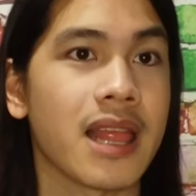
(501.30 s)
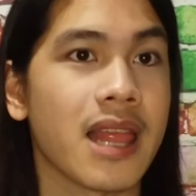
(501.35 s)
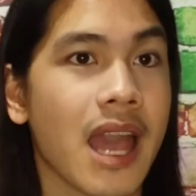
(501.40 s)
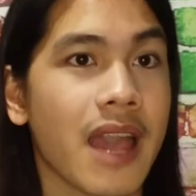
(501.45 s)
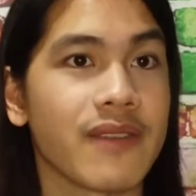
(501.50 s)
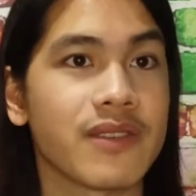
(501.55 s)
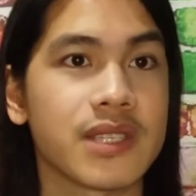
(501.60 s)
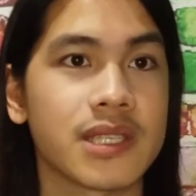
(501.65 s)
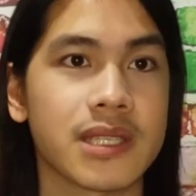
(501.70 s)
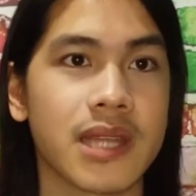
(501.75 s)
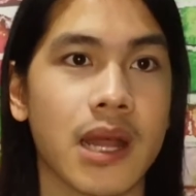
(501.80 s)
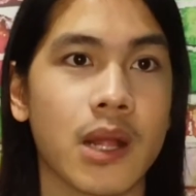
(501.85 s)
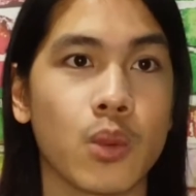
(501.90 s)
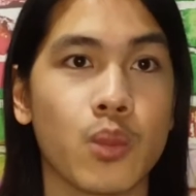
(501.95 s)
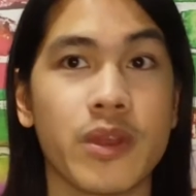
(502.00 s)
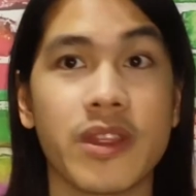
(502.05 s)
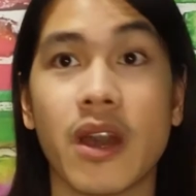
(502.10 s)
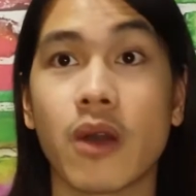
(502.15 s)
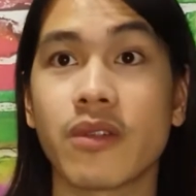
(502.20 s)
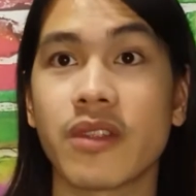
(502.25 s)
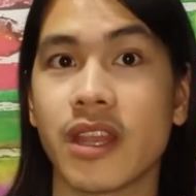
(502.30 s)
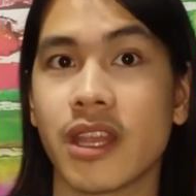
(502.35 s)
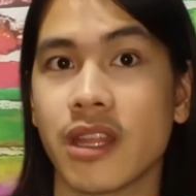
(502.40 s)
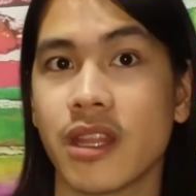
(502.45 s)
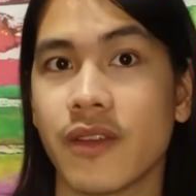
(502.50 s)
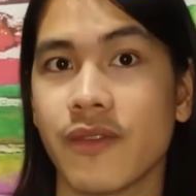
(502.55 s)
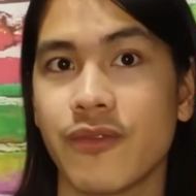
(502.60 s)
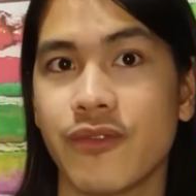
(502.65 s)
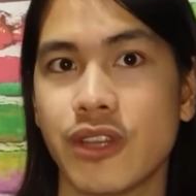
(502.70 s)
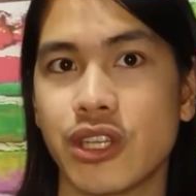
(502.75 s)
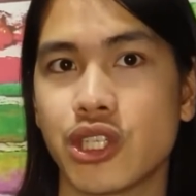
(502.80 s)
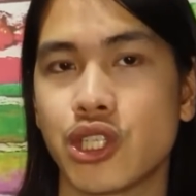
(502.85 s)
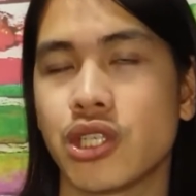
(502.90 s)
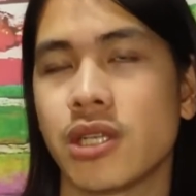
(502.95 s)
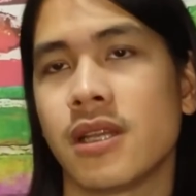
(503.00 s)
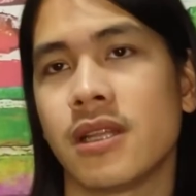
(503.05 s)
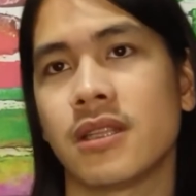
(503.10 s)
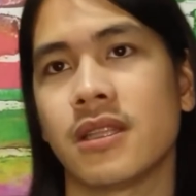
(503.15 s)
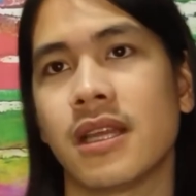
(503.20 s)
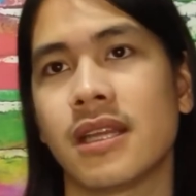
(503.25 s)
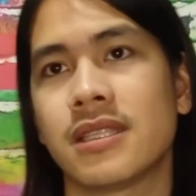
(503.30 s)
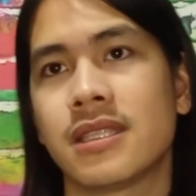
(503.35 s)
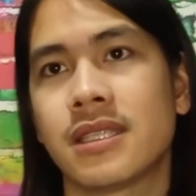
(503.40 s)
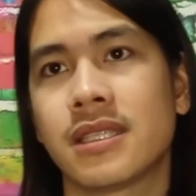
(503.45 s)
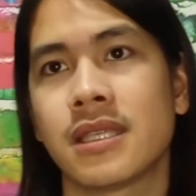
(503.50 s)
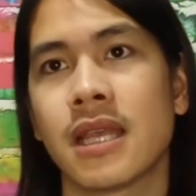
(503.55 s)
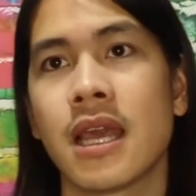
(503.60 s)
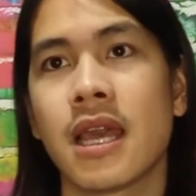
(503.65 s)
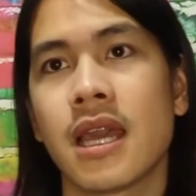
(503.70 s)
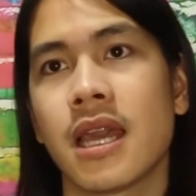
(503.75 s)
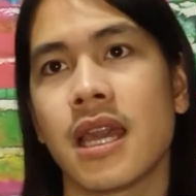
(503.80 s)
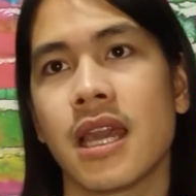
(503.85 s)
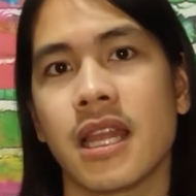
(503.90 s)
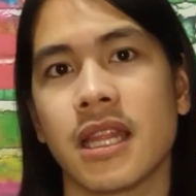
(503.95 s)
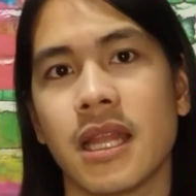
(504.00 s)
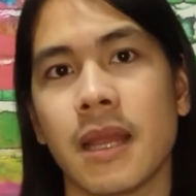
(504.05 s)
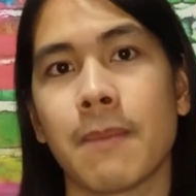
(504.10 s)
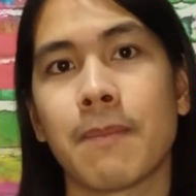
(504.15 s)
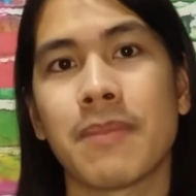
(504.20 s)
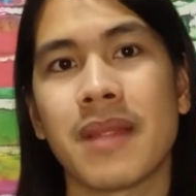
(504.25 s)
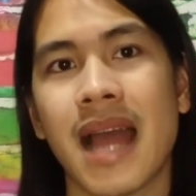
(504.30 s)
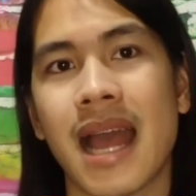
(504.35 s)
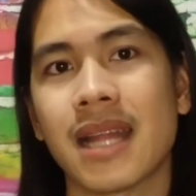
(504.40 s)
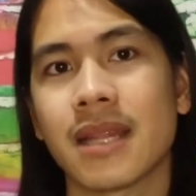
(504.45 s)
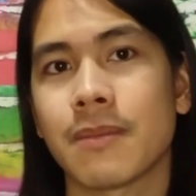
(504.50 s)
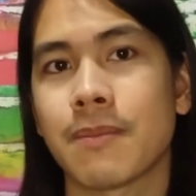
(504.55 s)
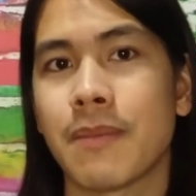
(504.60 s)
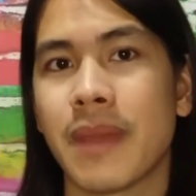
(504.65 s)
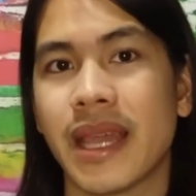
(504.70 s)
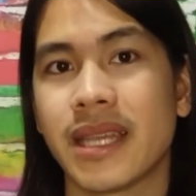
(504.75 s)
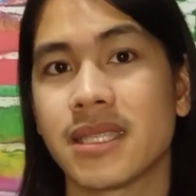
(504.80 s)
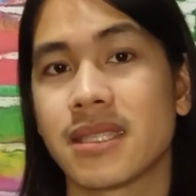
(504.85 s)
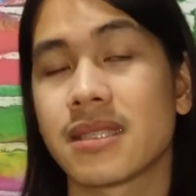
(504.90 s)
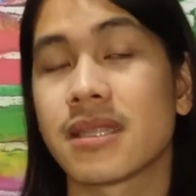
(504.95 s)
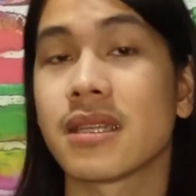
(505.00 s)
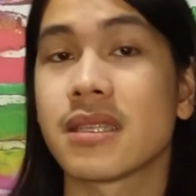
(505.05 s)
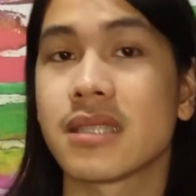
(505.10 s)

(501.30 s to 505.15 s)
a lifestyle without eating fish and that's eating plant-based